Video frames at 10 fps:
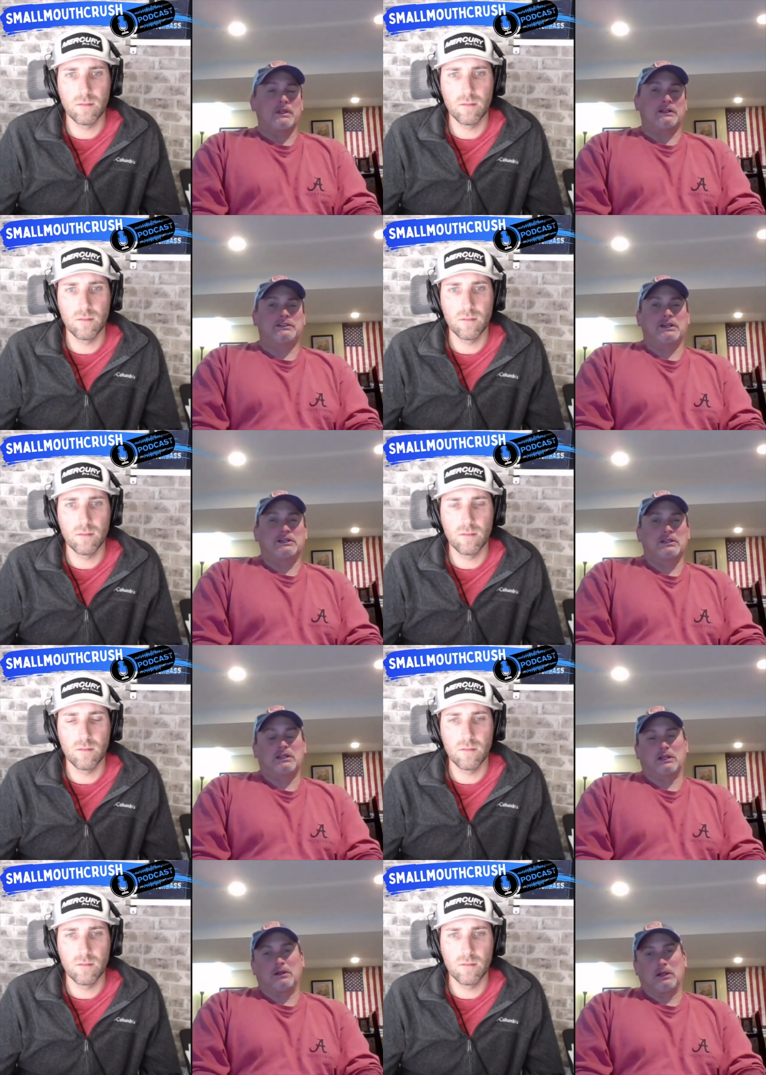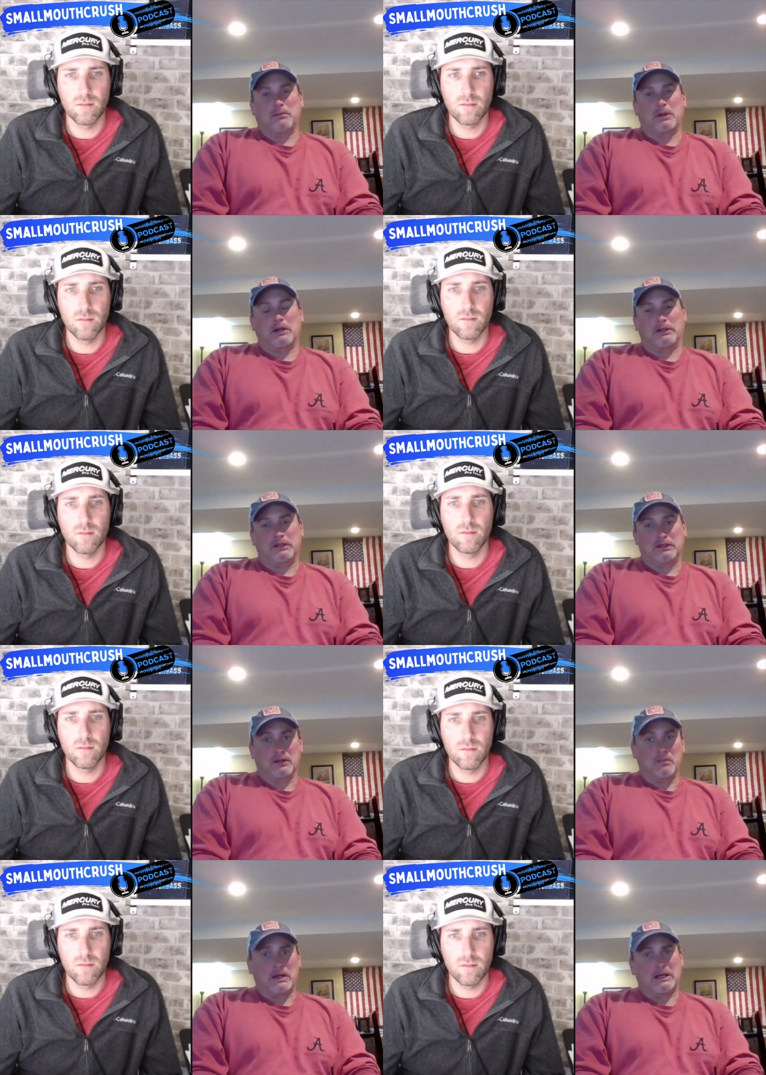Speaker 1: from that technique, and I
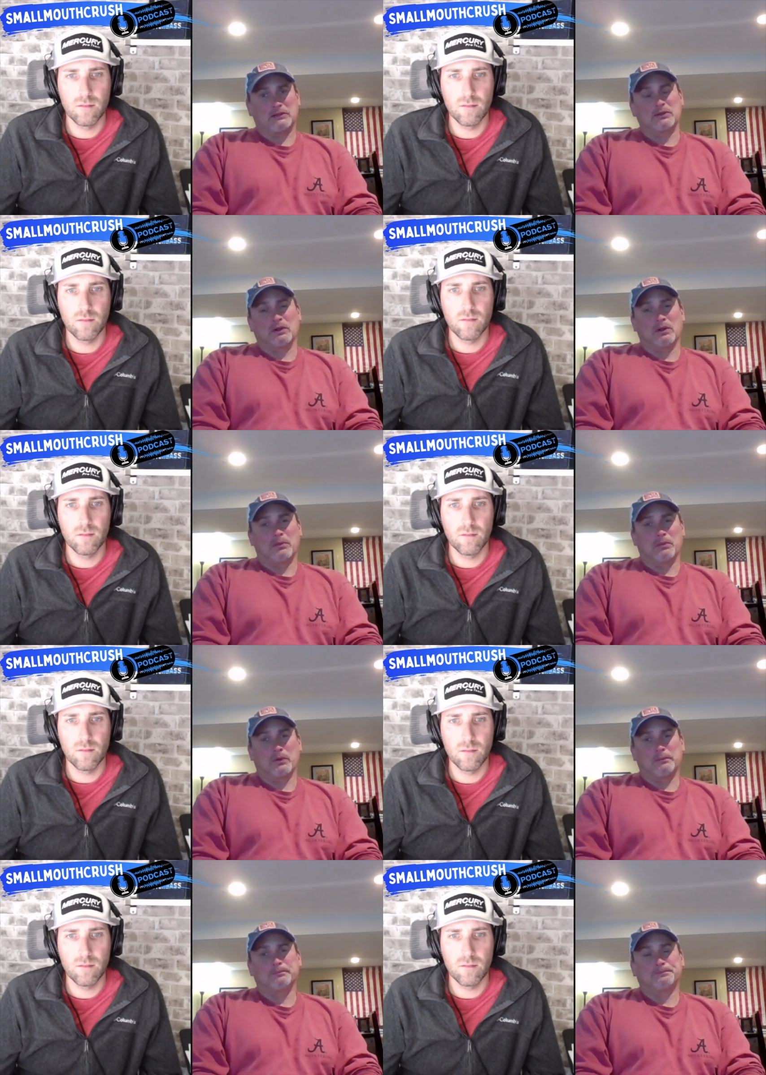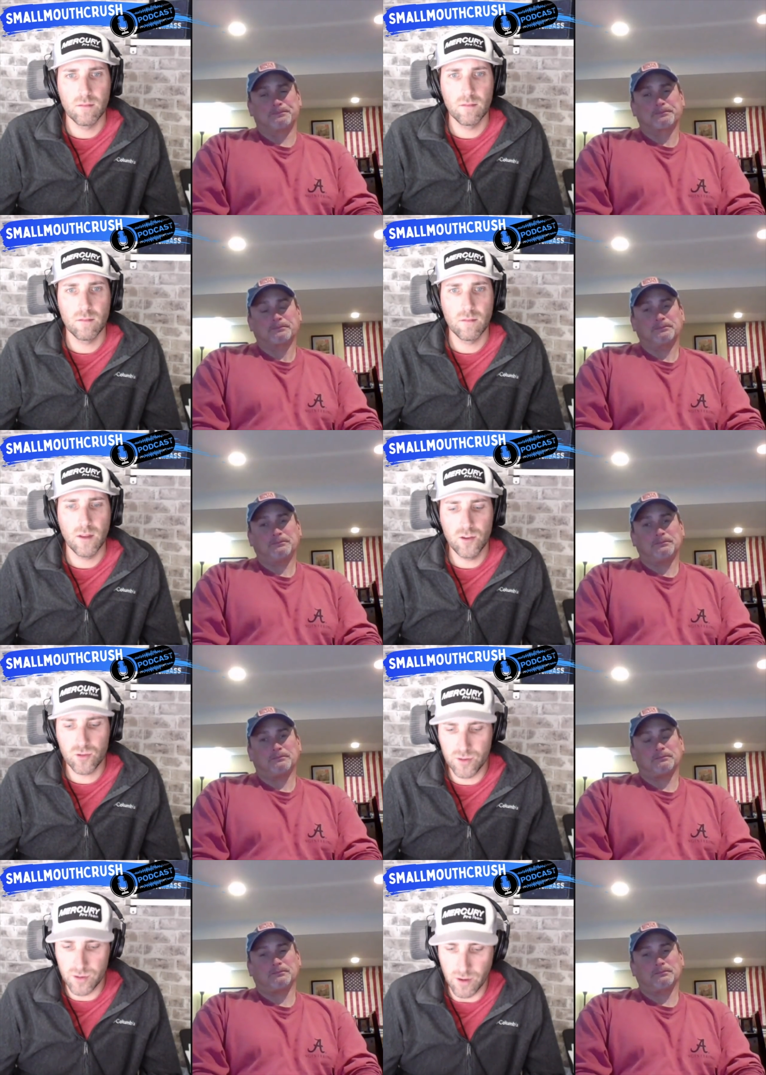probably need to go back to it a little bit more.
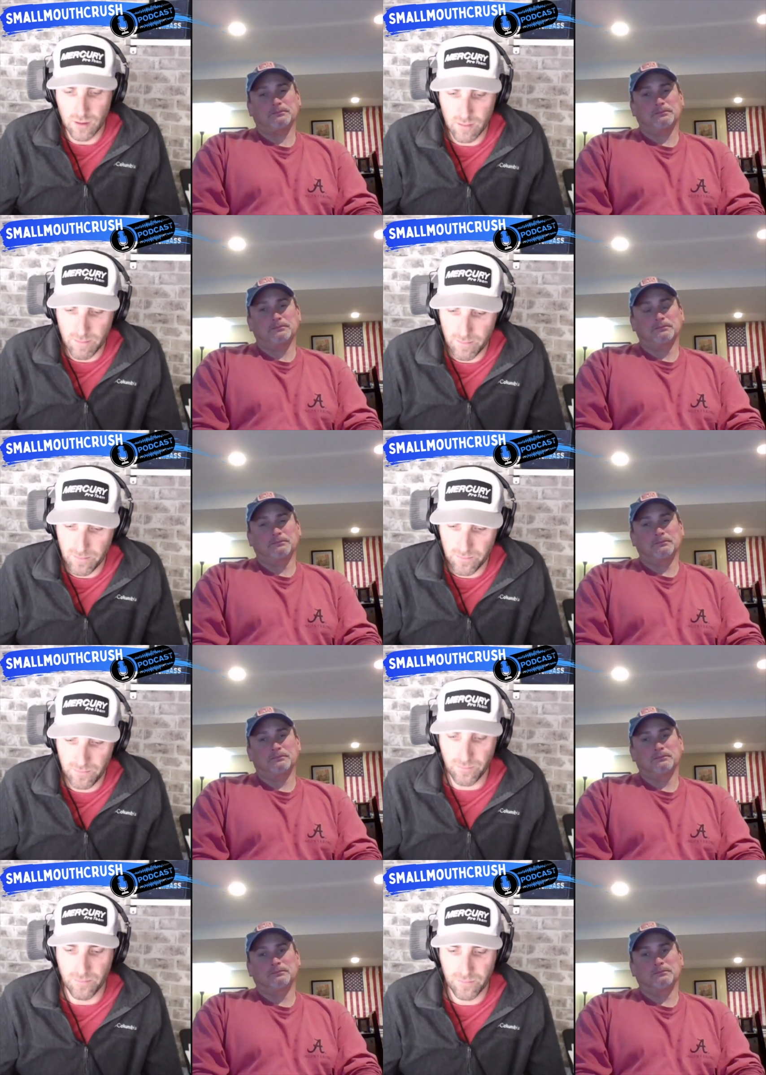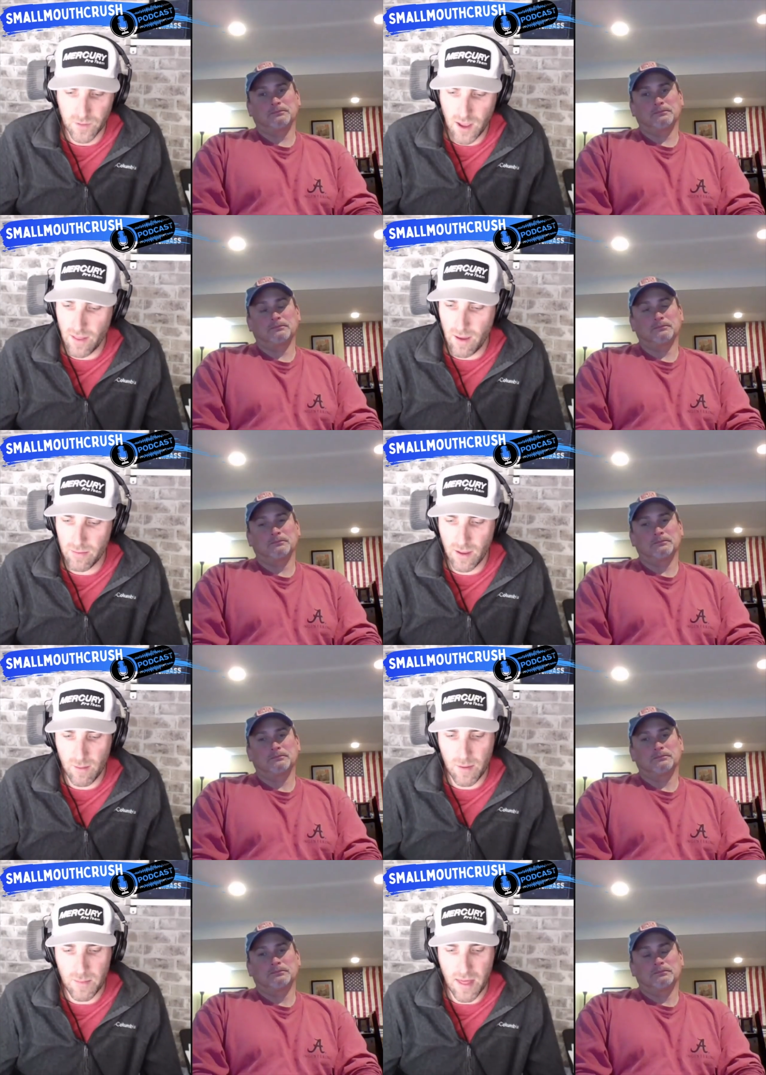Interesting.
Speaker 2: Hmm. Yeah, that
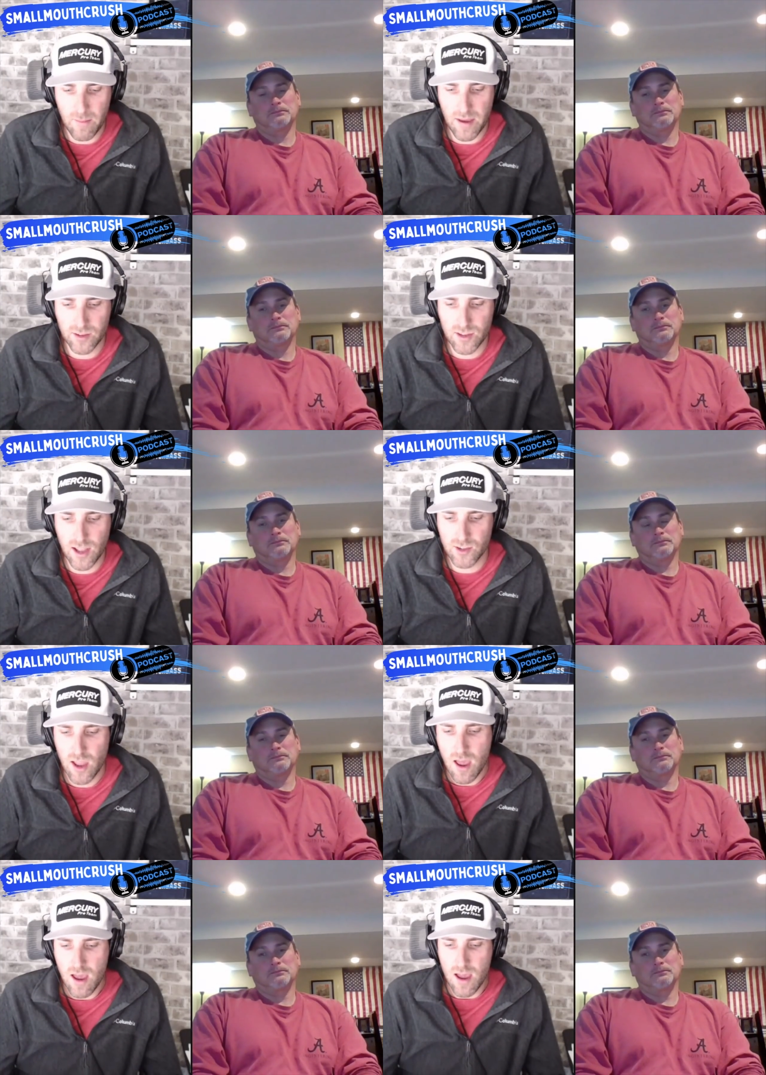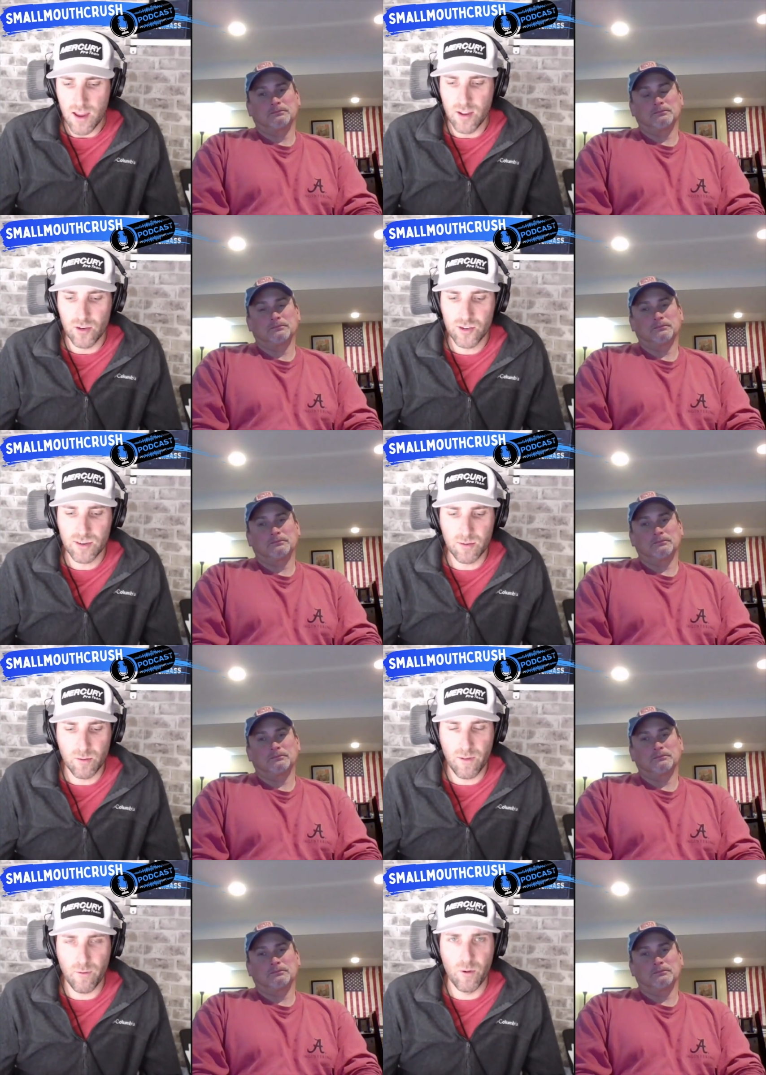that I mean that makes sense. You know, there's
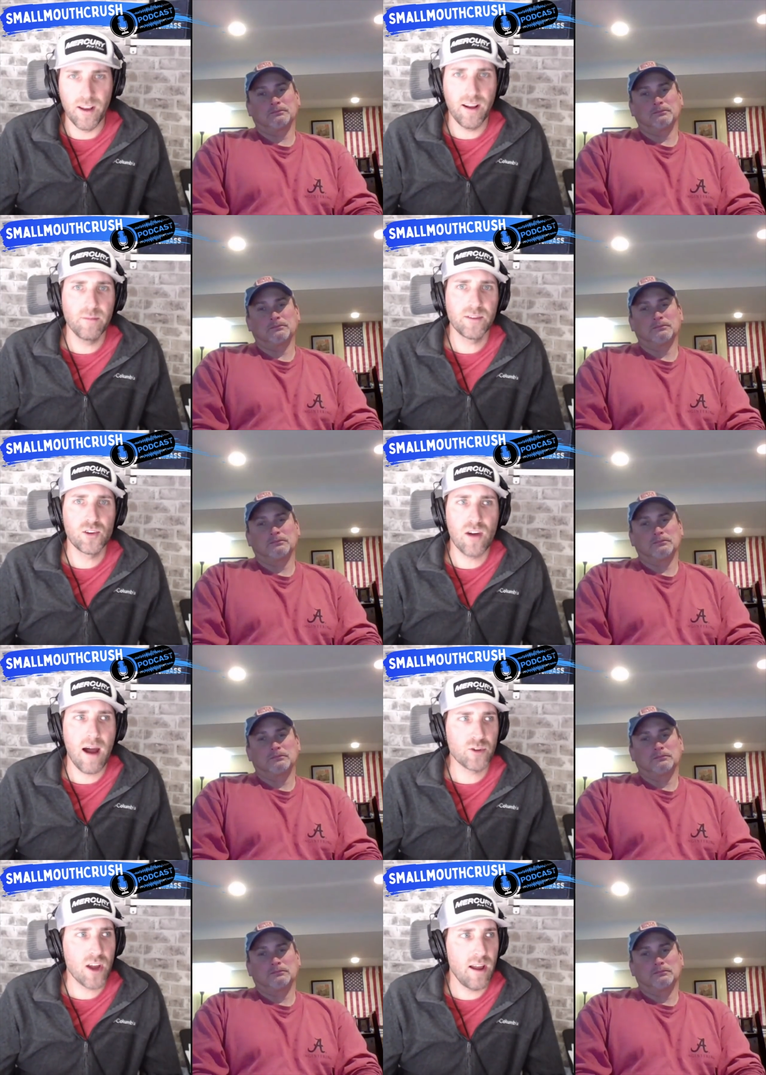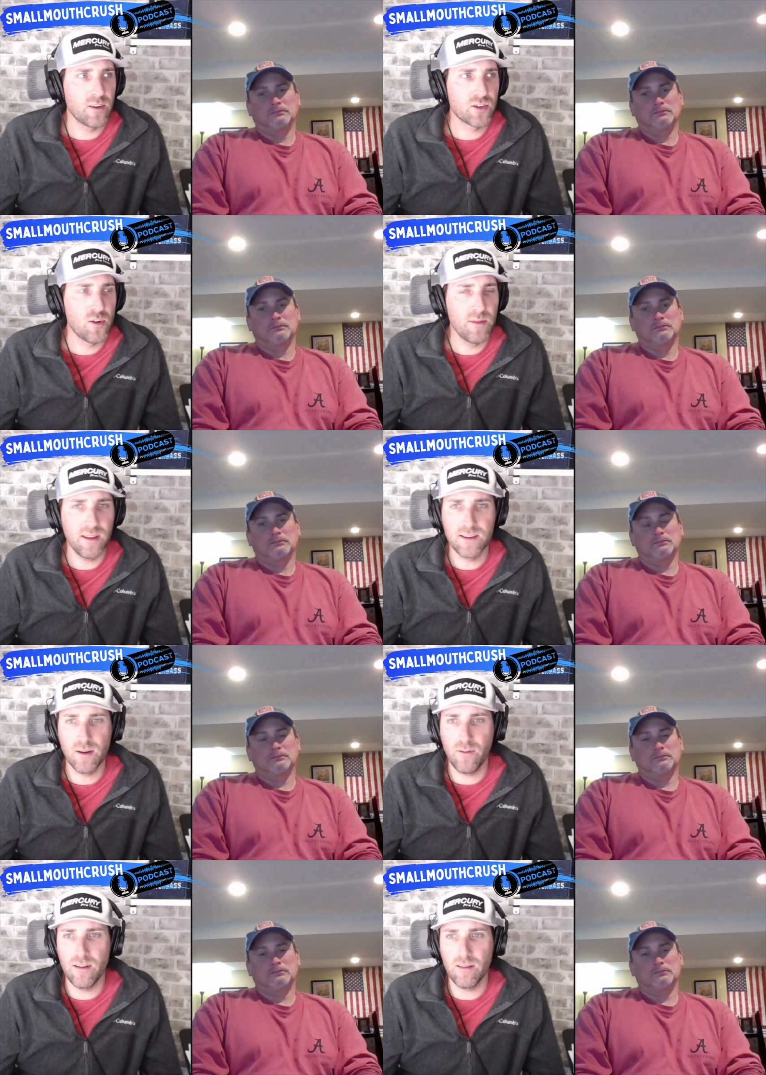with when it comes to drop shotting, there's so many
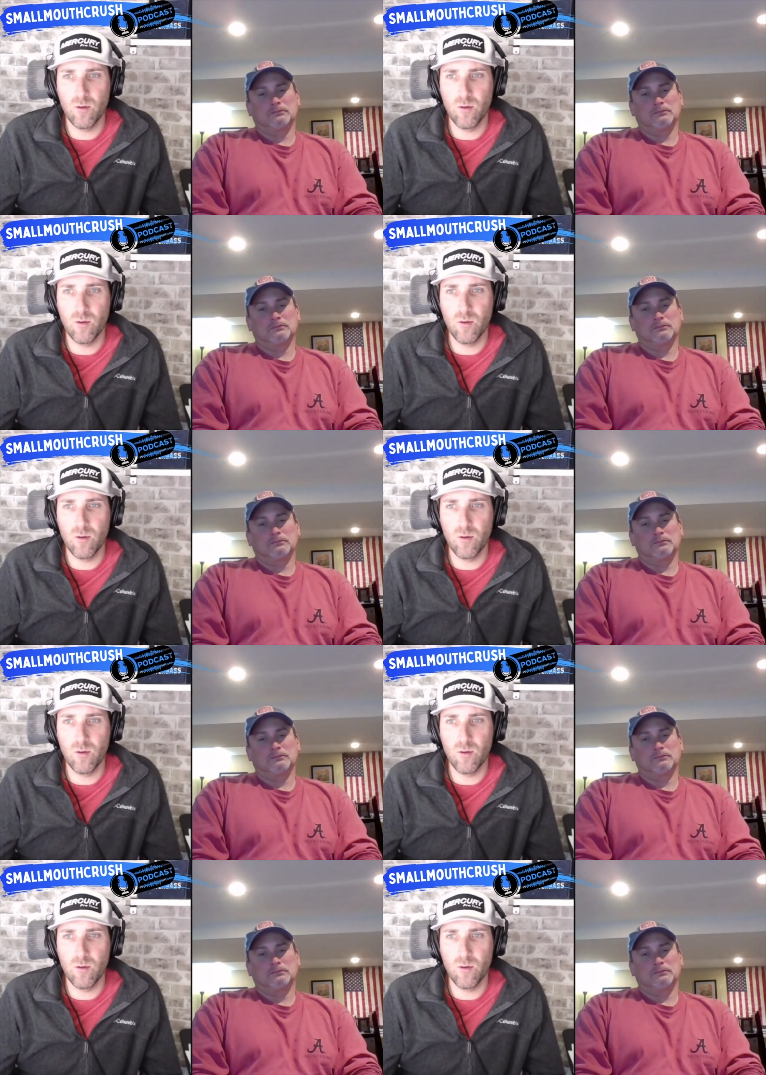different